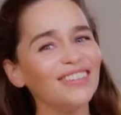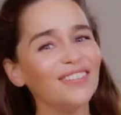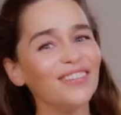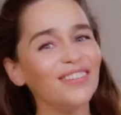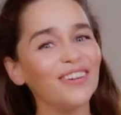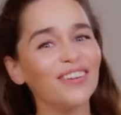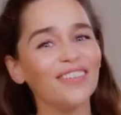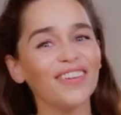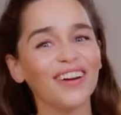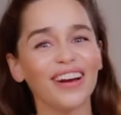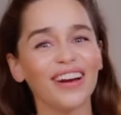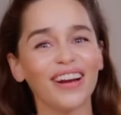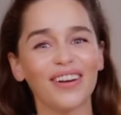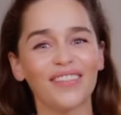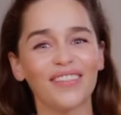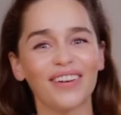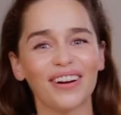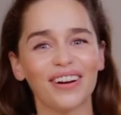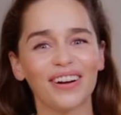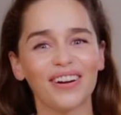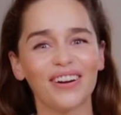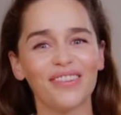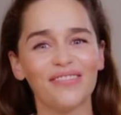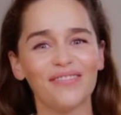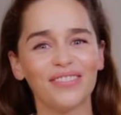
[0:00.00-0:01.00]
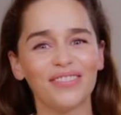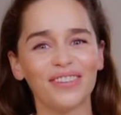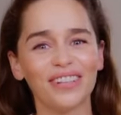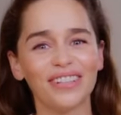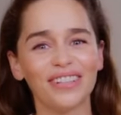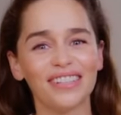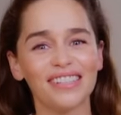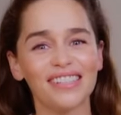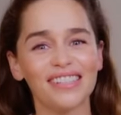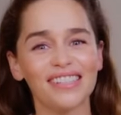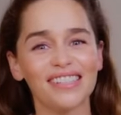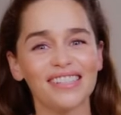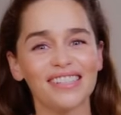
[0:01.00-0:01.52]
What have I learned about
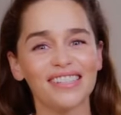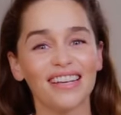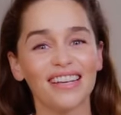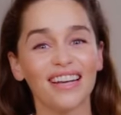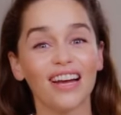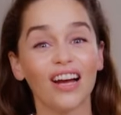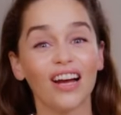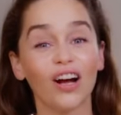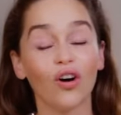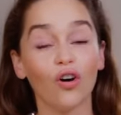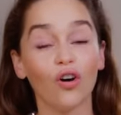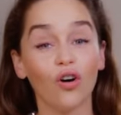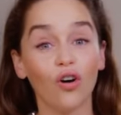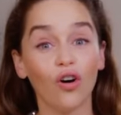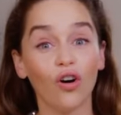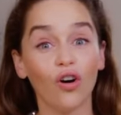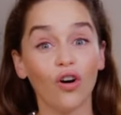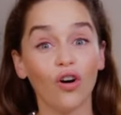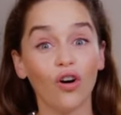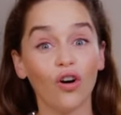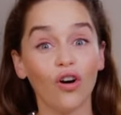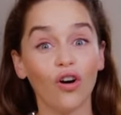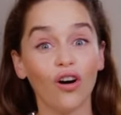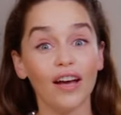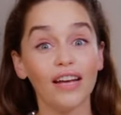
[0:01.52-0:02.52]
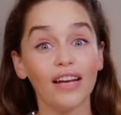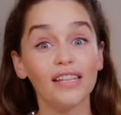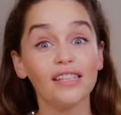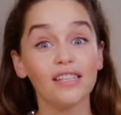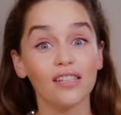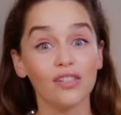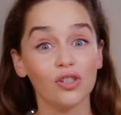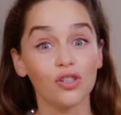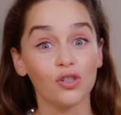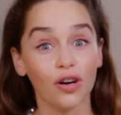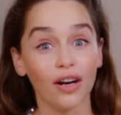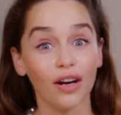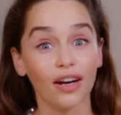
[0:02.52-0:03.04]
confidence? Oh, it's a
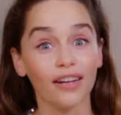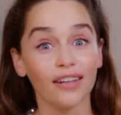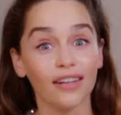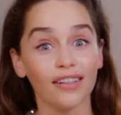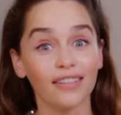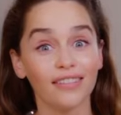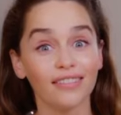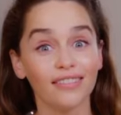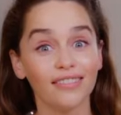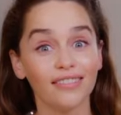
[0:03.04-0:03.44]
trick.